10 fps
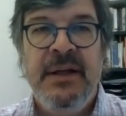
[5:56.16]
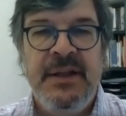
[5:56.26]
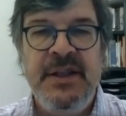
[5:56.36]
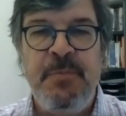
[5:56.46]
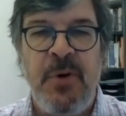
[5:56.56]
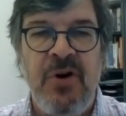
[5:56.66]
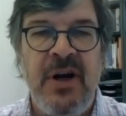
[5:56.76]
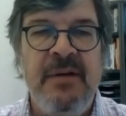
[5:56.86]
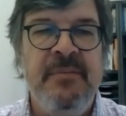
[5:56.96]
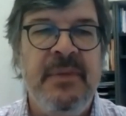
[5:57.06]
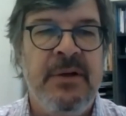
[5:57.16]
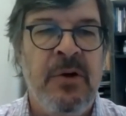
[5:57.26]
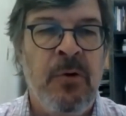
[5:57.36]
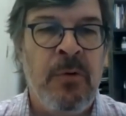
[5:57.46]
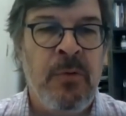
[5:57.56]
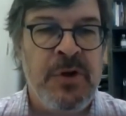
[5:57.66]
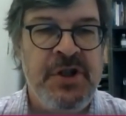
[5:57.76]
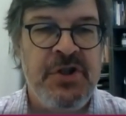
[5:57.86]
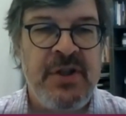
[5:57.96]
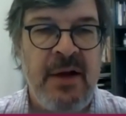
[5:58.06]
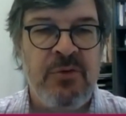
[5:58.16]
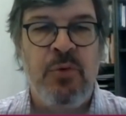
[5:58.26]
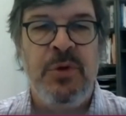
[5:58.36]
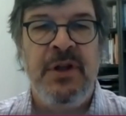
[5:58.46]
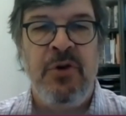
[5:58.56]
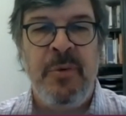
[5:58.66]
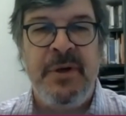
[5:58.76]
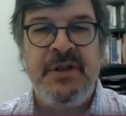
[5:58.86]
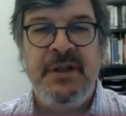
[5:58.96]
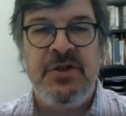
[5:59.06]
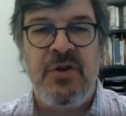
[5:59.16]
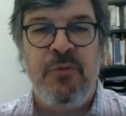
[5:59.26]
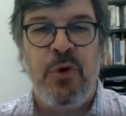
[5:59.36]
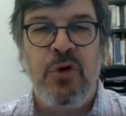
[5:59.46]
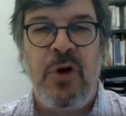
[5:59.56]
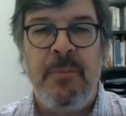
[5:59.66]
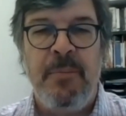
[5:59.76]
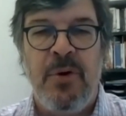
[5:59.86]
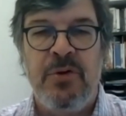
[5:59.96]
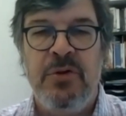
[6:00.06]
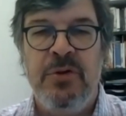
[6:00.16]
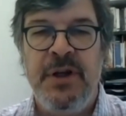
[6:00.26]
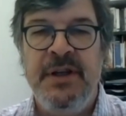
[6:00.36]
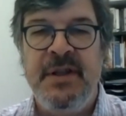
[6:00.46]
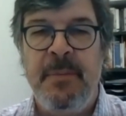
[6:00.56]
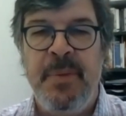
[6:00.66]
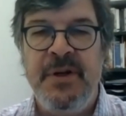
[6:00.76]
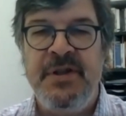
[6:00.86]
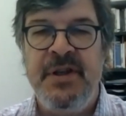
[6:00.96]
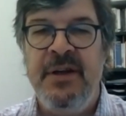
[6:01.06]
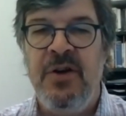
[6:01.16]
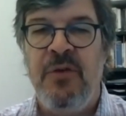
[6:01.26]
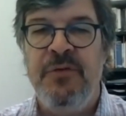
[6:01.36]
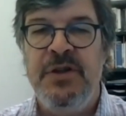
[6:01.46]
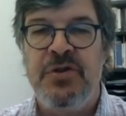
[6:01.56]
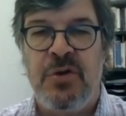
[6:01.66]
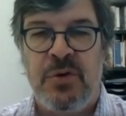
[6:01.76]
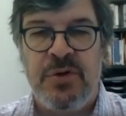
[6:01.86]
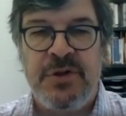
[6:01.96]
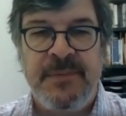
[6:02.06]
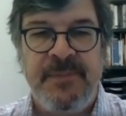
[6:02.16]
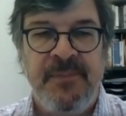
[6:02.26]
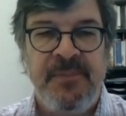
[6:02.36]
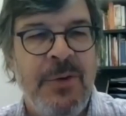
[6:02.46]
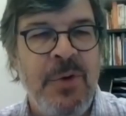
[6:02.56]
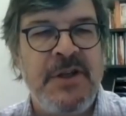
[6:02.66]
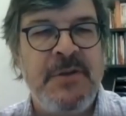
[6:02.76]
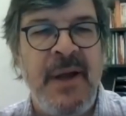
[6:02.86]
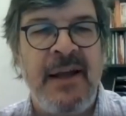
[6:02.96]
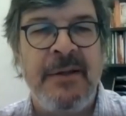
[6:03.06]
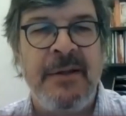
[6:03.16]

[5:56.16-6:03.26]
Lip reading: This program, which is taught with the universities of Bordeaux and Porto, is the precedent of this course. We expect